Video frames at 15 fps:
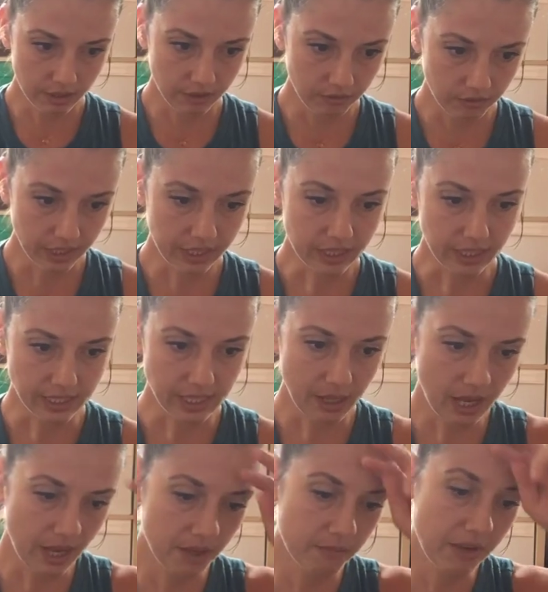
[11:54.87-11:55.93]
like this.
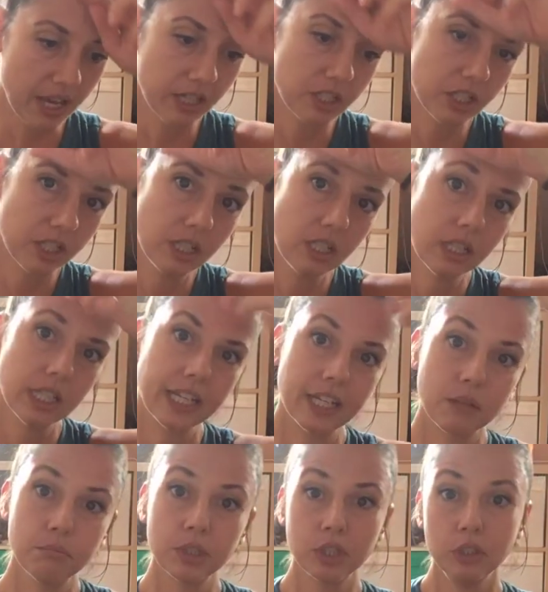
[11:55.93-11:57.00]
I imagine like a
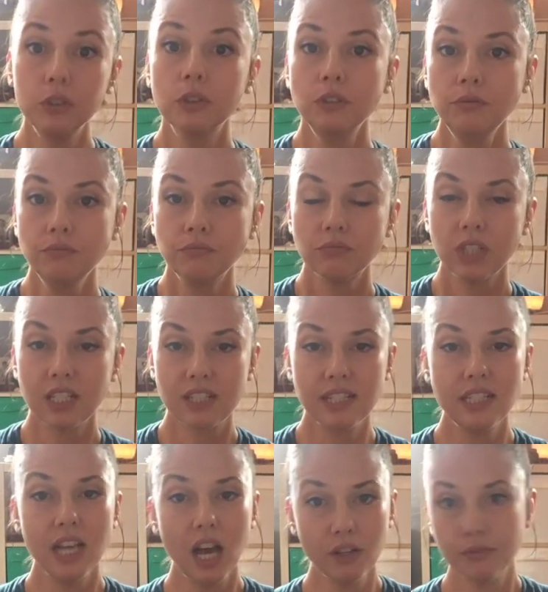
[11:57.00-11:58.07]
balloon that's
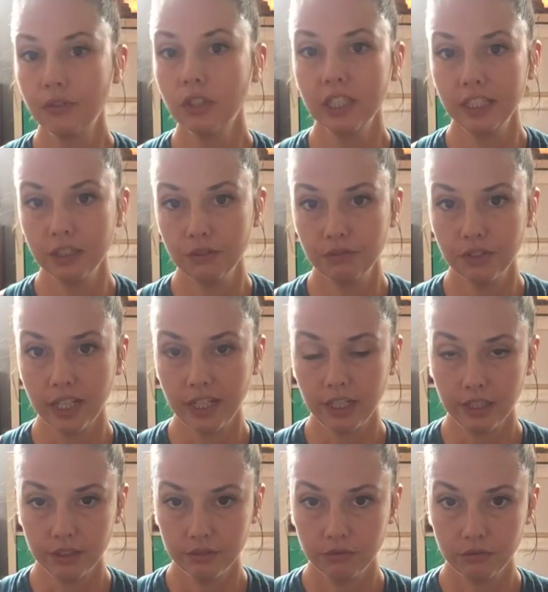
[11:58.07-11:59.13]
not fully
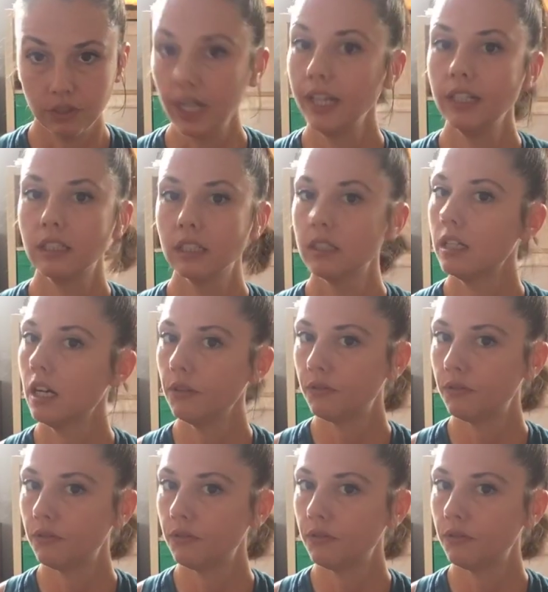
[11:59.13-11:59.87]
inflated, right? Not